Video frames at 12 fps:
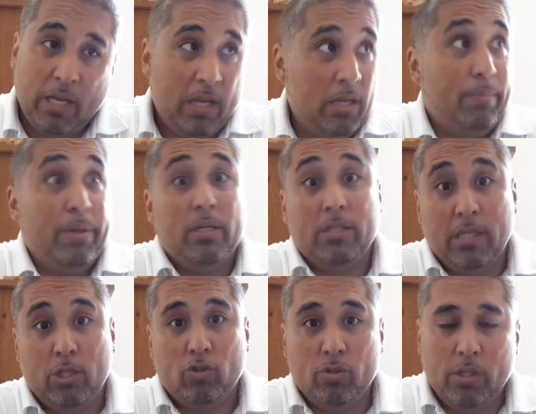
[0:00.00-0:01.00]
in the
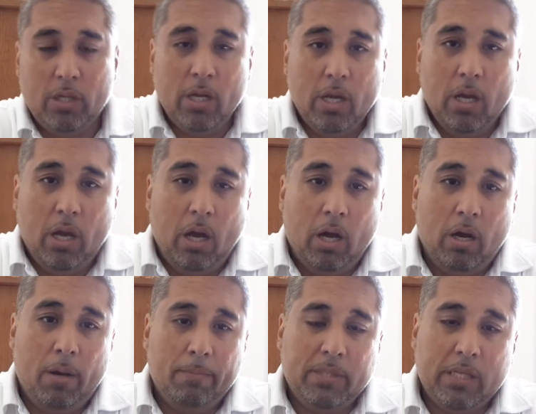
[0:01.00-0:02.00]
penitentiary.
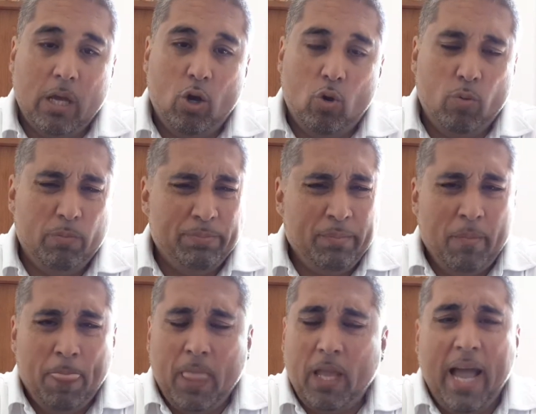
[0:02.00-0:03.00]
So
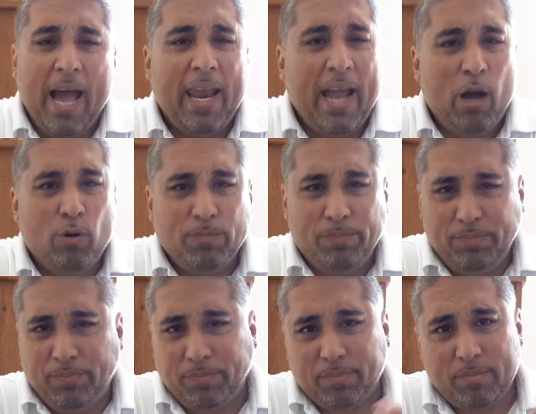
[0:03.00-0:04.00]
got out
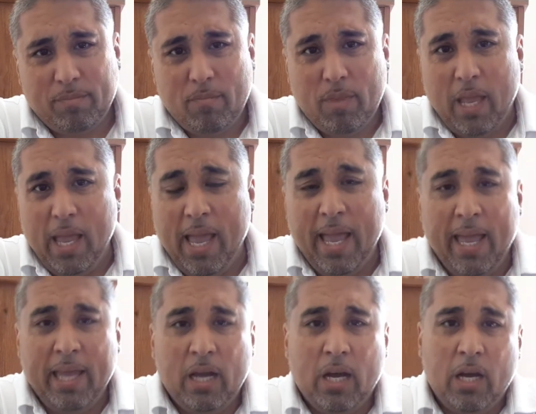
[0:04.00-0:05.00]

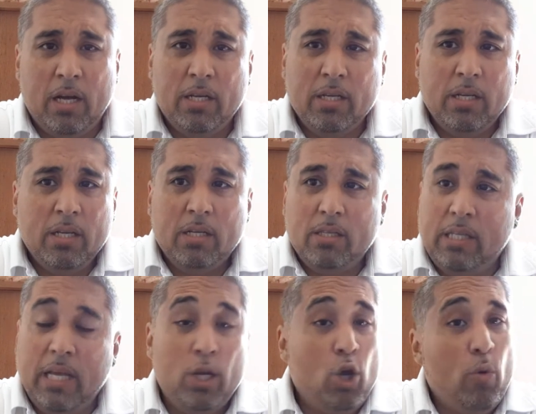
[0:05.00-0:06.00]
and
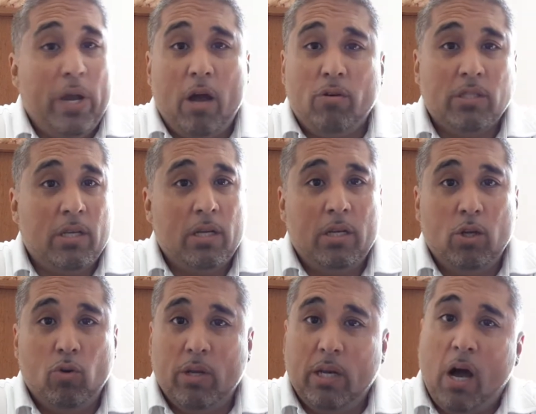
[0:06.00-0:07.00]
didn't know what I was going to
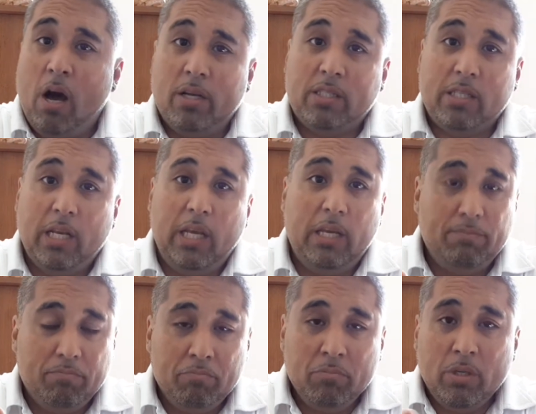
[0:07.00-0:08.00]
do. And honestly,
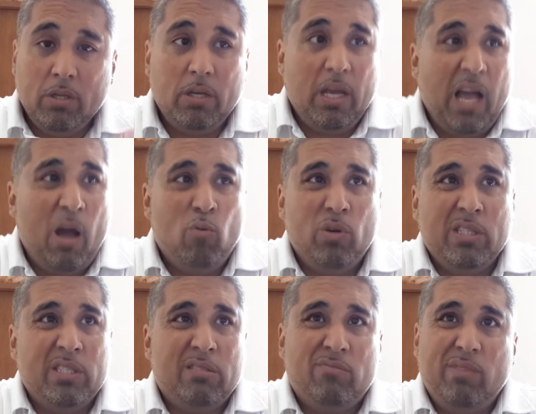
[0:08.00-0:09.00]
I
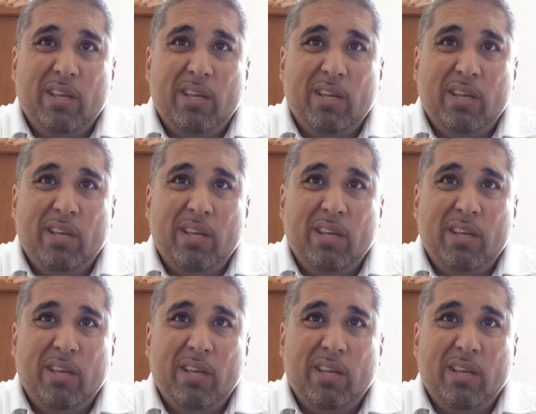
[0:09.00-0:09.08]
was